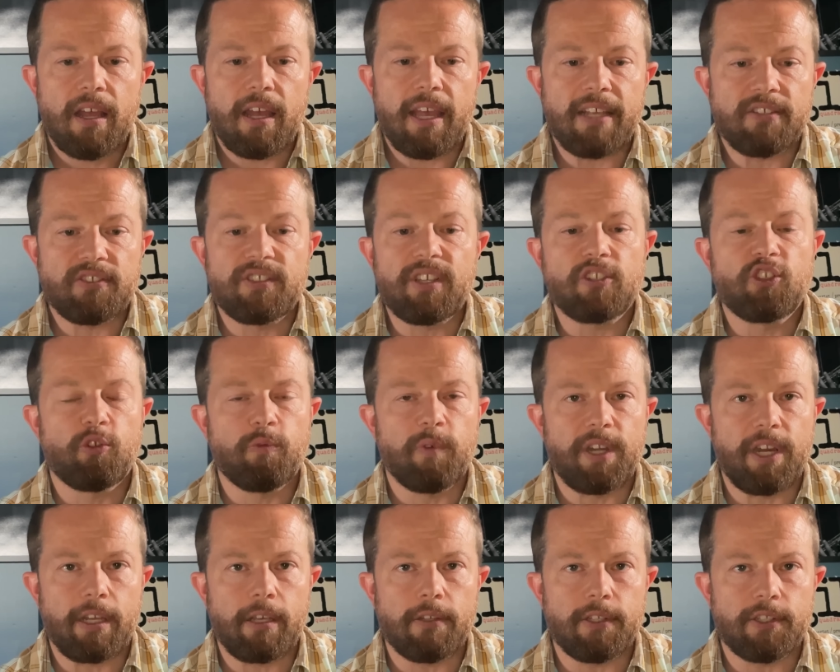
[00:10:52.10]
at such a
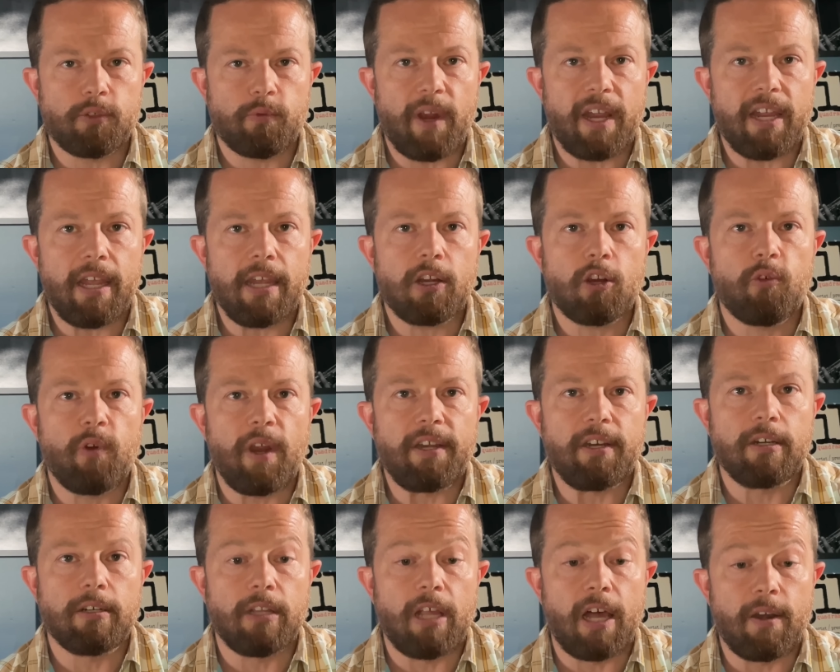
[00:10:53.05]
ridiculous rate, it
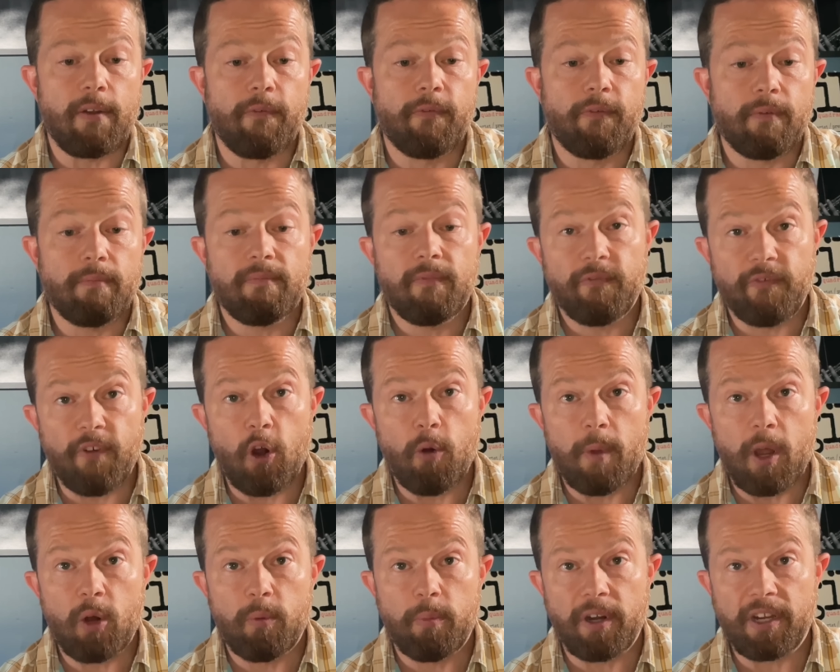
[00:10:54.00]
created a lot of
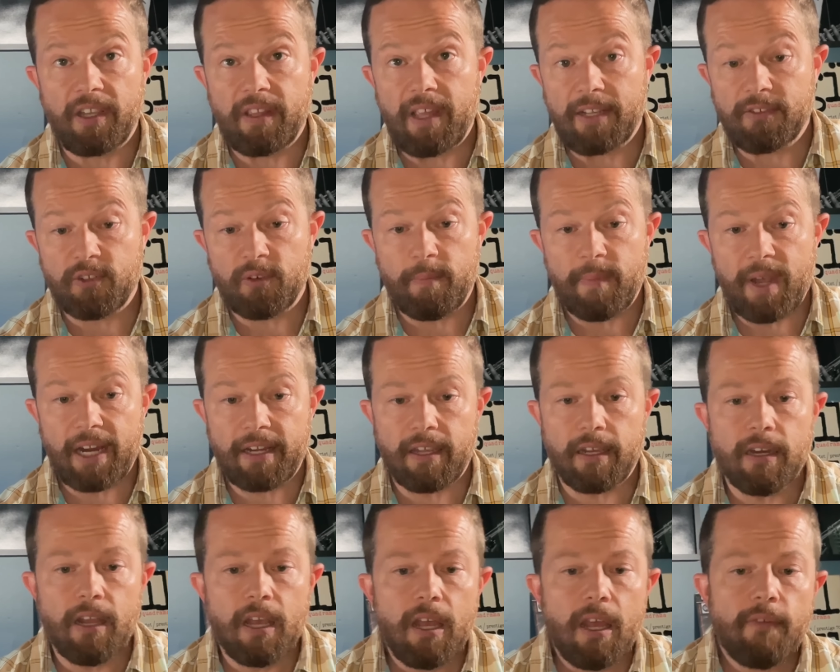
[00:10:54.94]
FOMO, bringing that term back
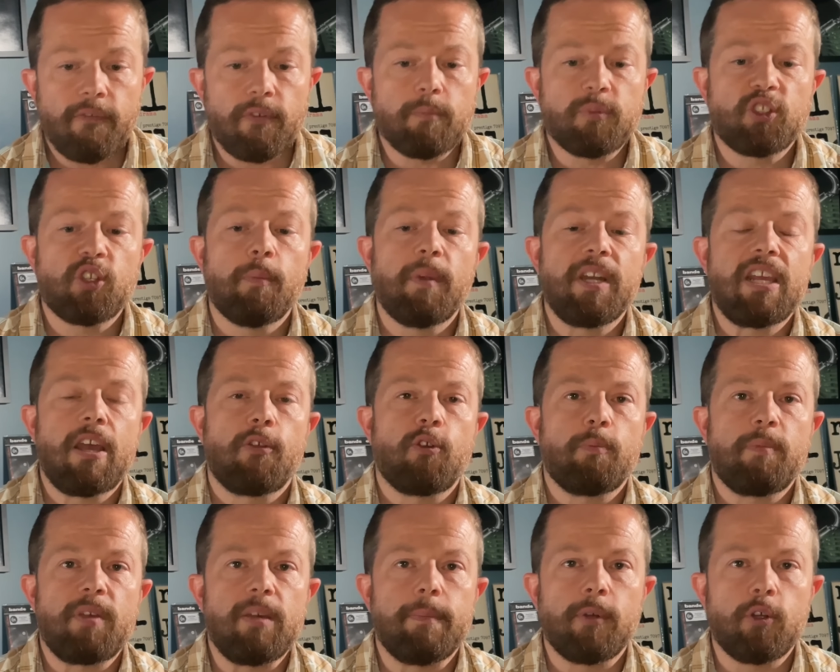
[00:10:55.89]
in, from so many other
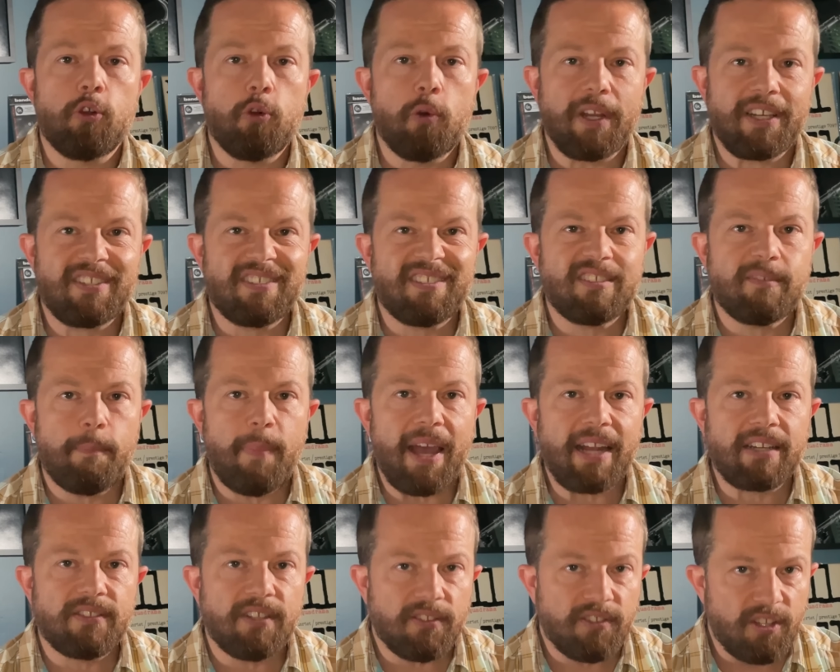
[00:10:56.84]
people who
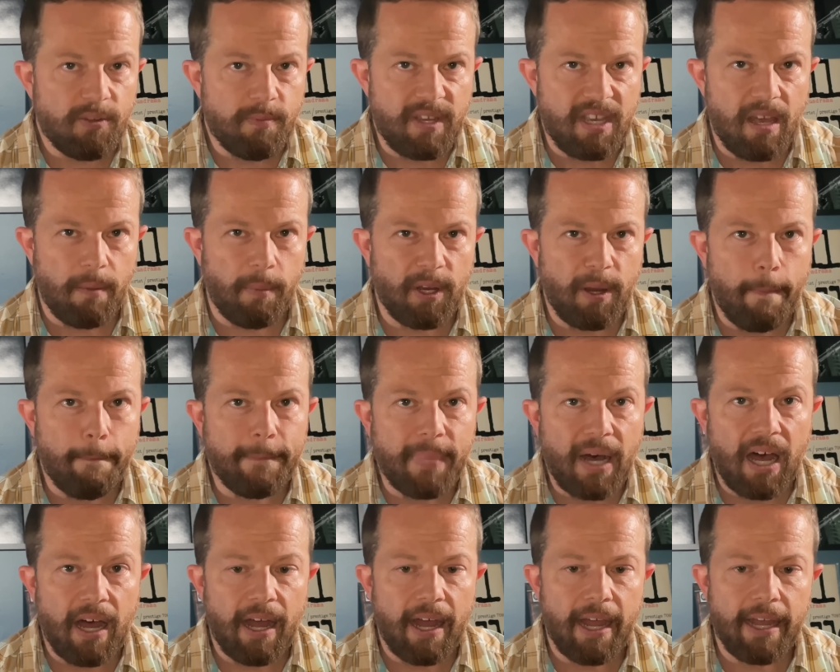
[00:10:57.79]
expected to be able to
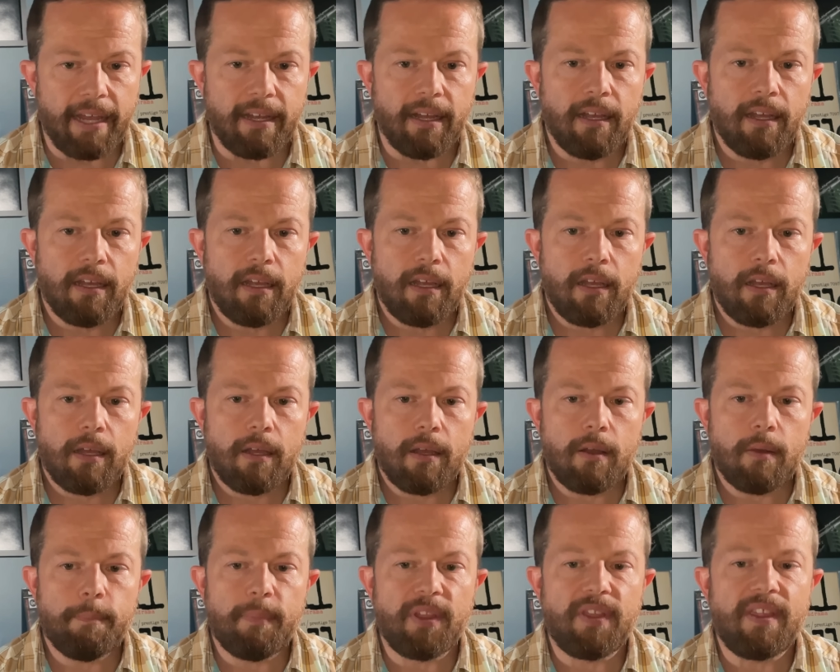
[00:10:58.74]
buy,
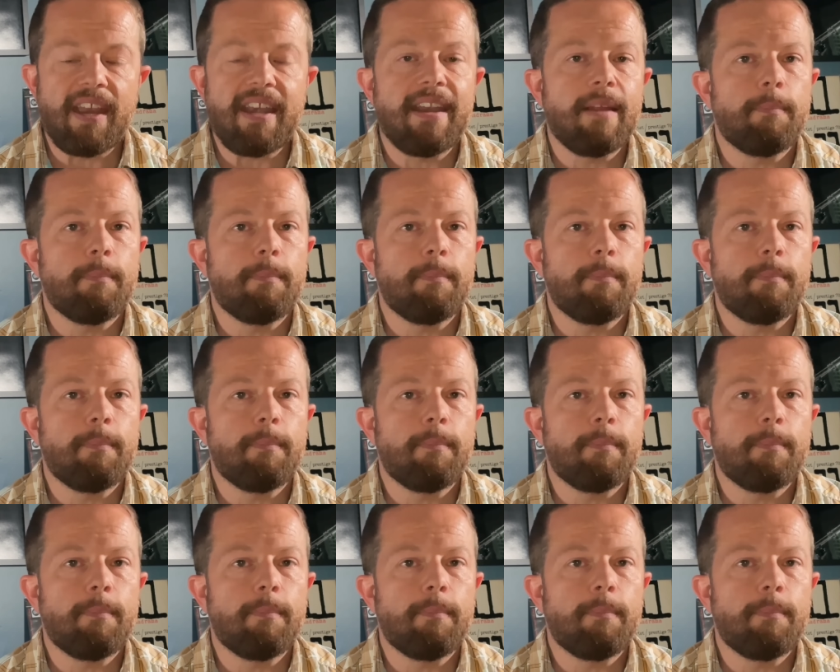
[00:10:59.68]
but then,